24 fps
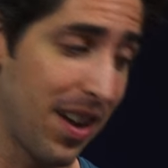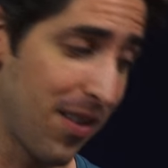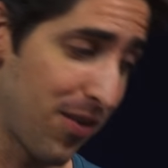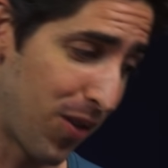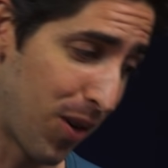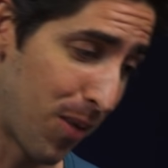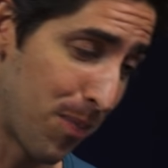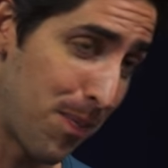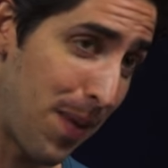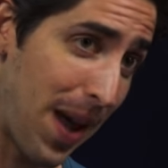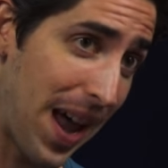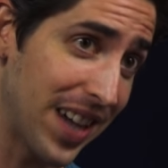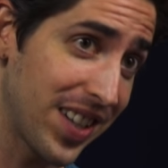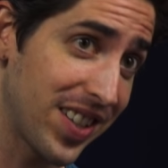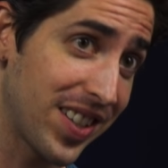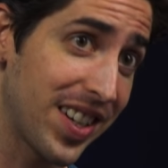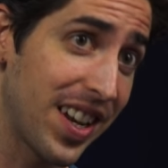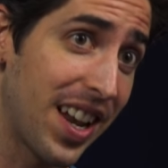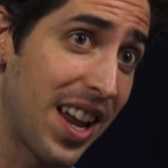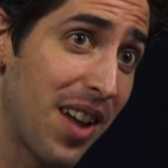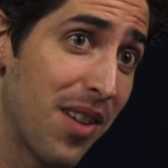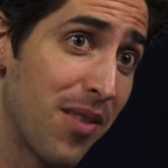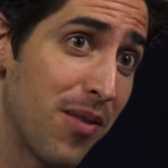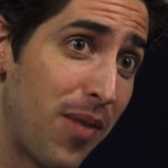for best
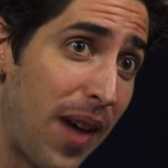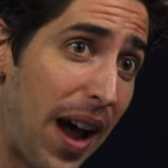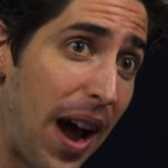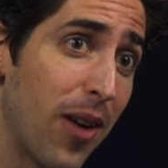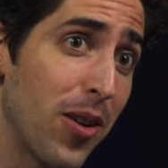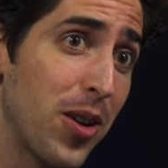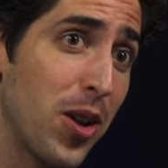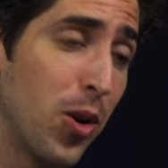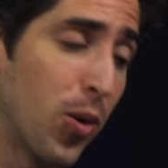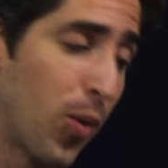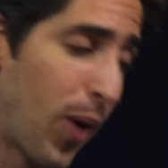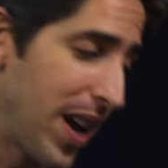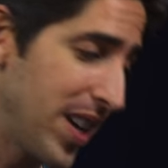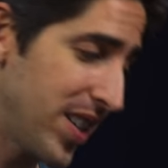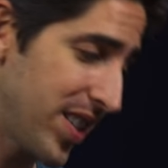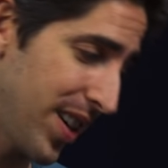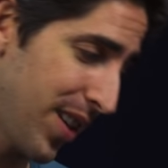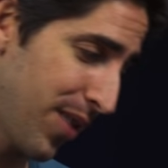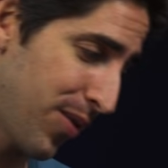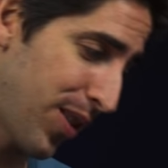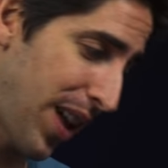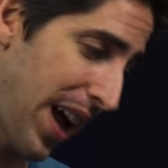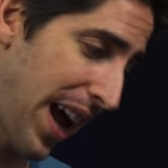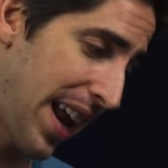value
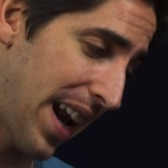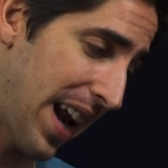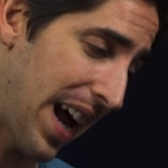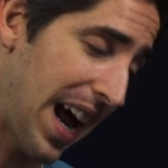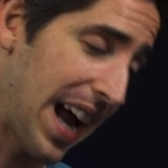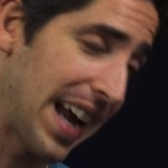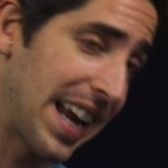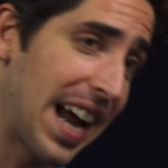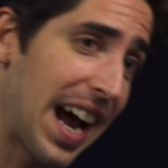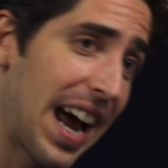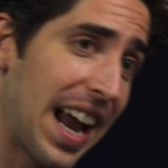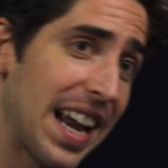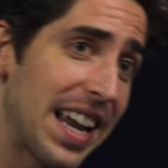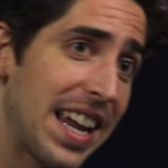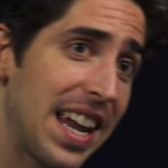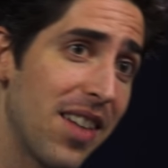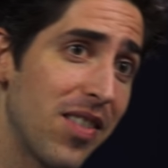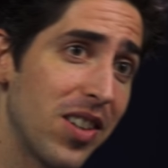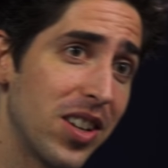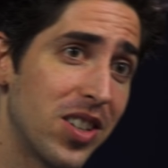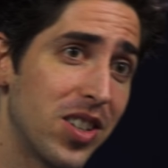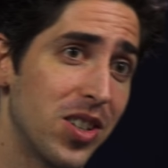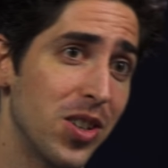racing flat, I gotta give it